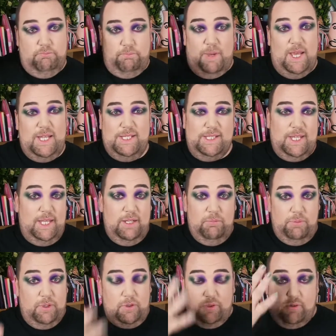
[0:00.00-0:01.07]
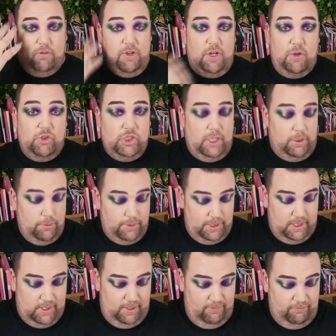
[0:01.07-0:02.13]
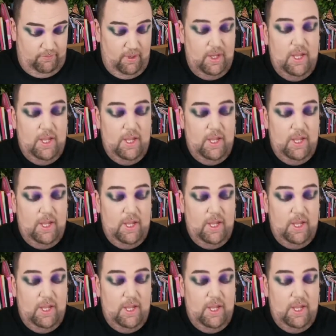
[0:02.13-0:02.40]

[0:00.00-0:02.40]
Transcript: bare skin because I've got no shadow underneath.